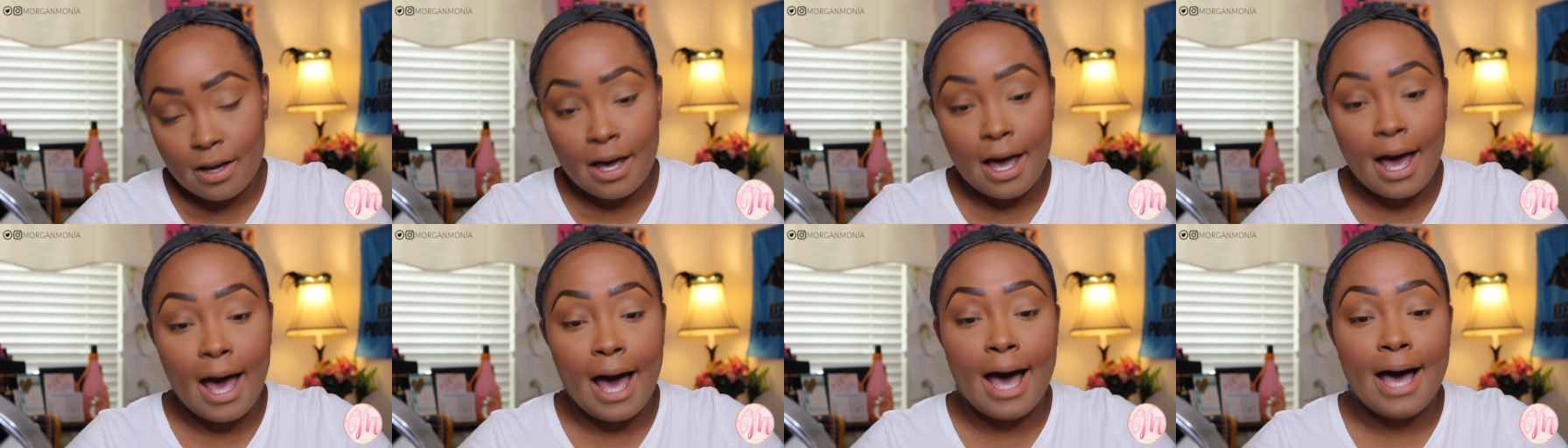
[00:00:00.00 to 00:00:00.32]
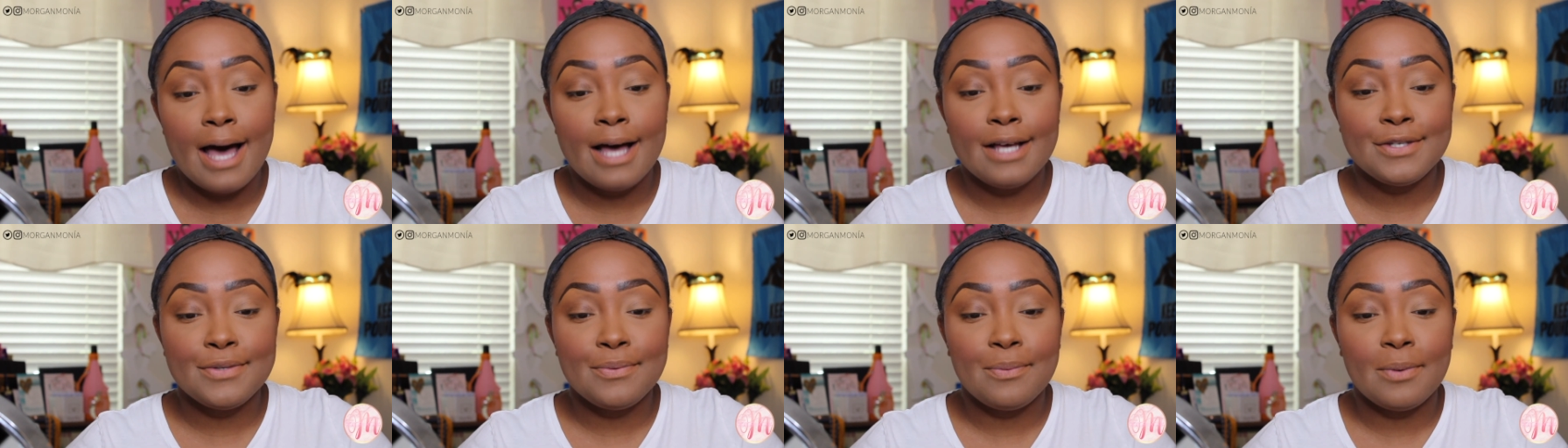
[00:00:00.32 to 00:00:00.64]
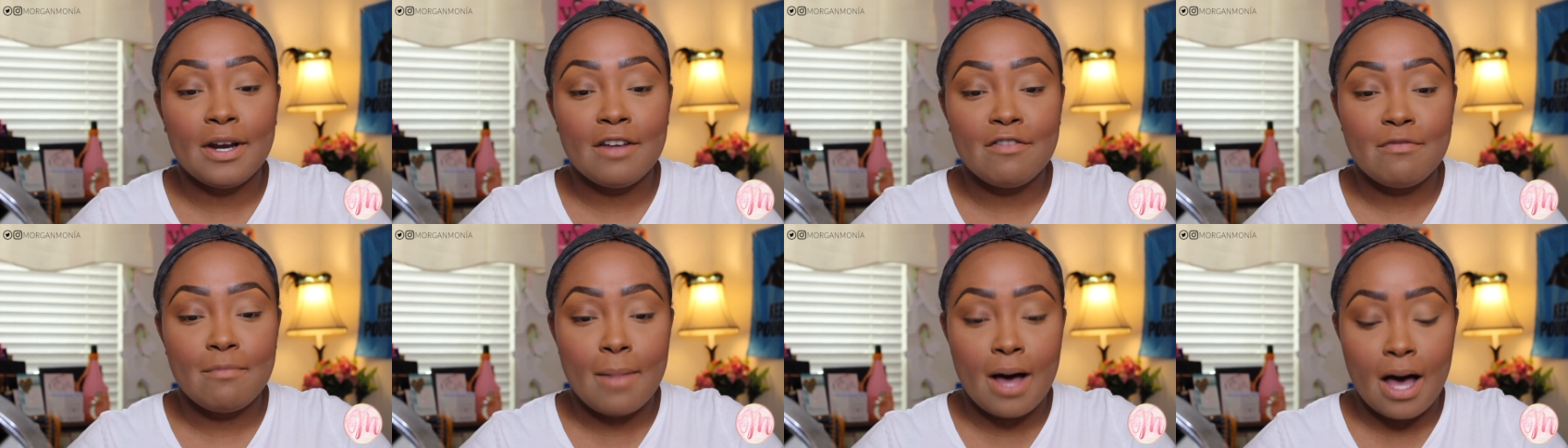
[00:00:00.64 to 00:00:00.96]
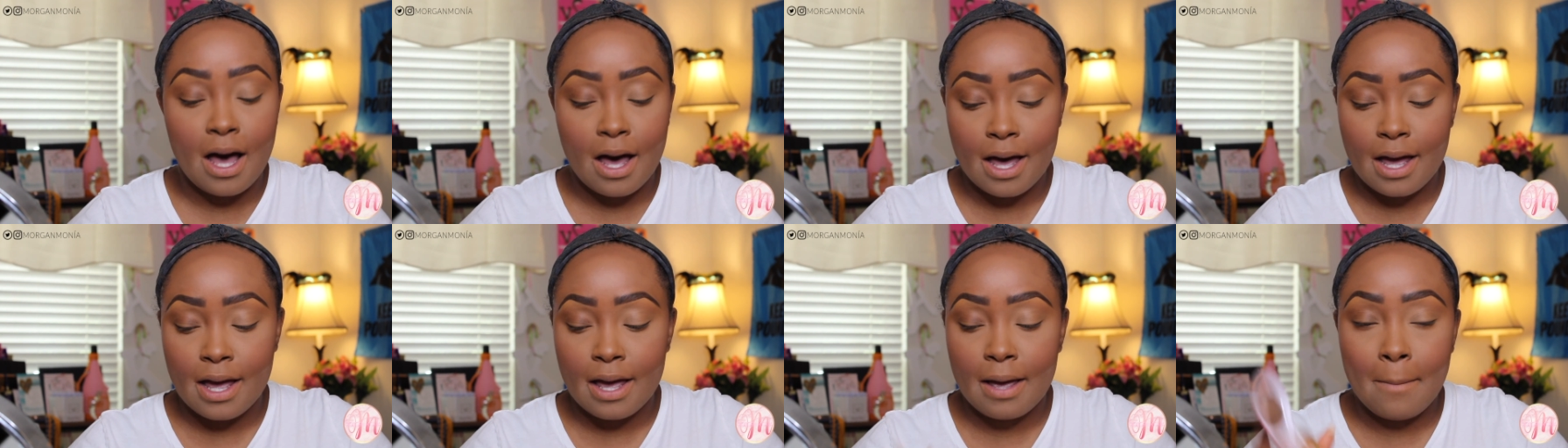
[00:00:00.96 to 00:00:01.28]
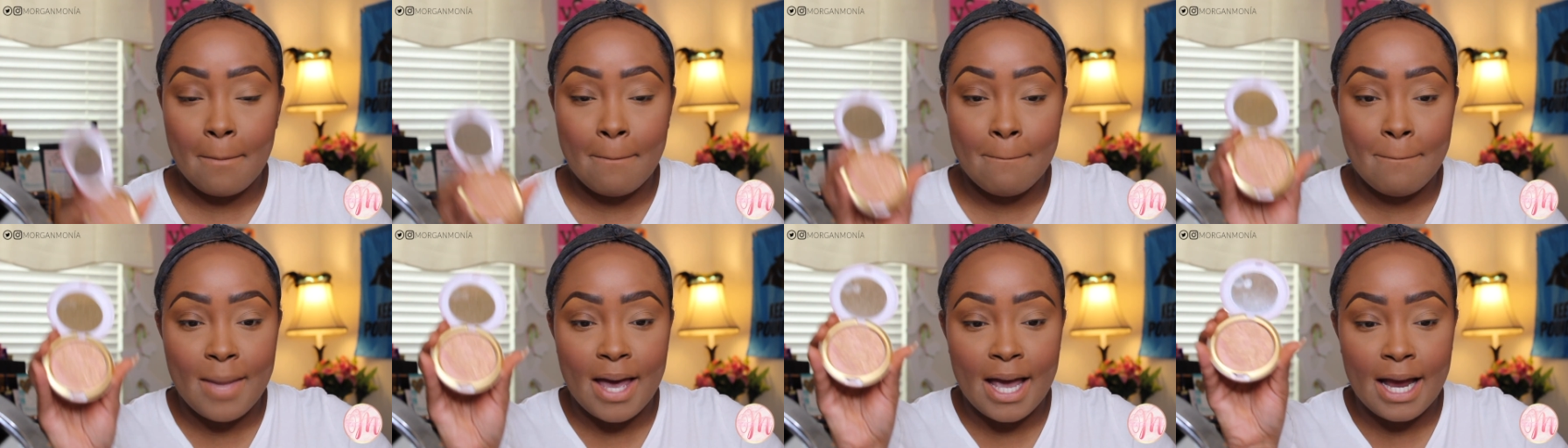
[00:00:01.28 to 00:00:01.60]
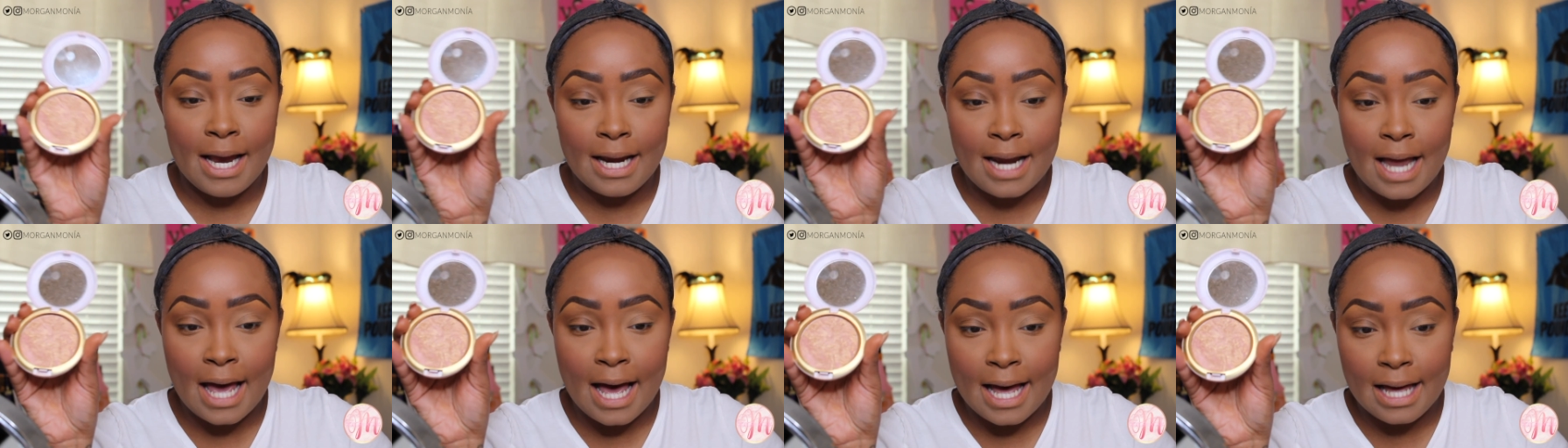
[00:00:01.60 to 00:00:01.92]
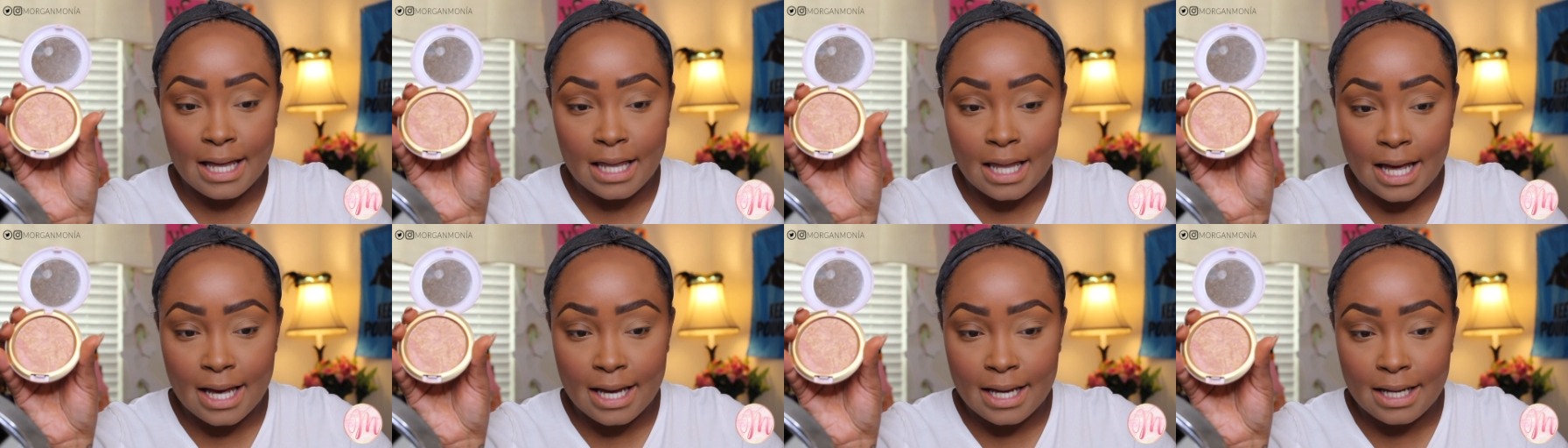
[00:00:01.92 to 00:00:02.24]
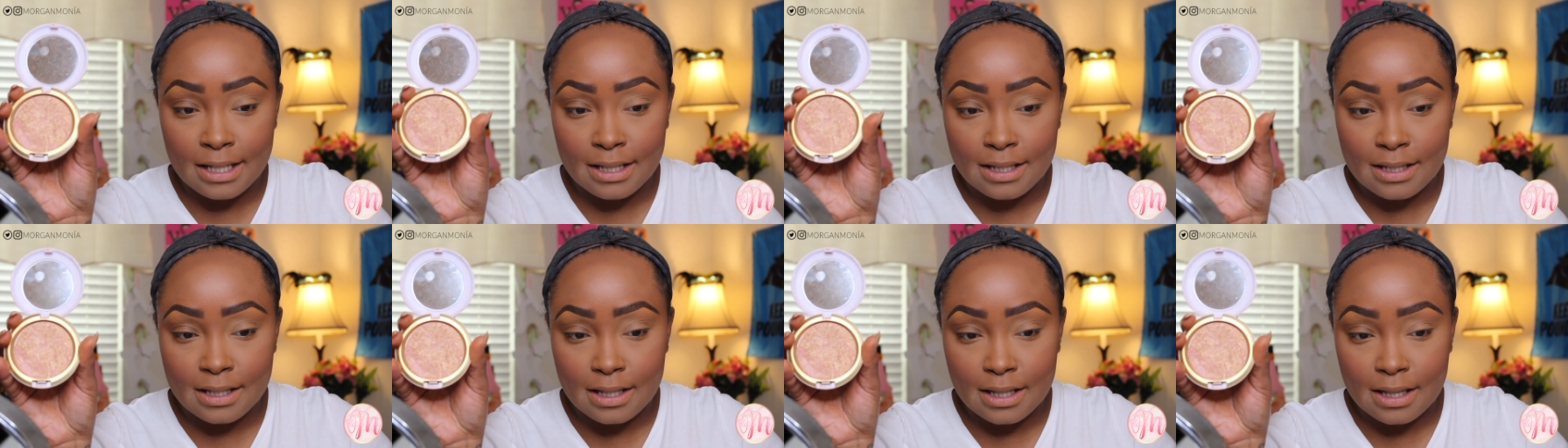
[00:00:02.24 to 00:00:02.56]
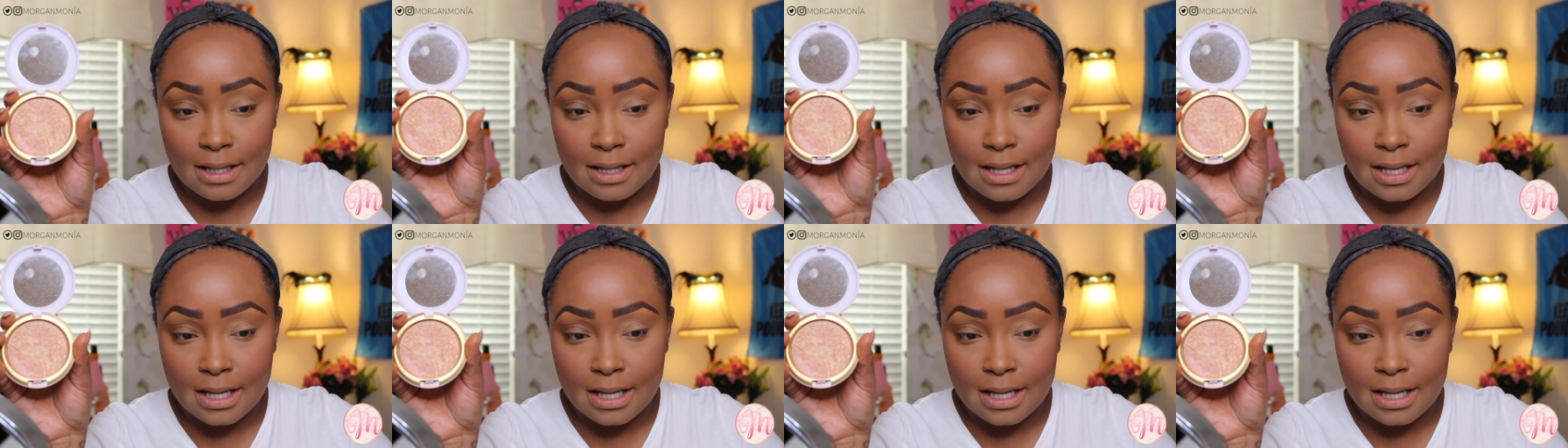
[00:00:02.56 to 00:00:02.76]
as one of my main highlights.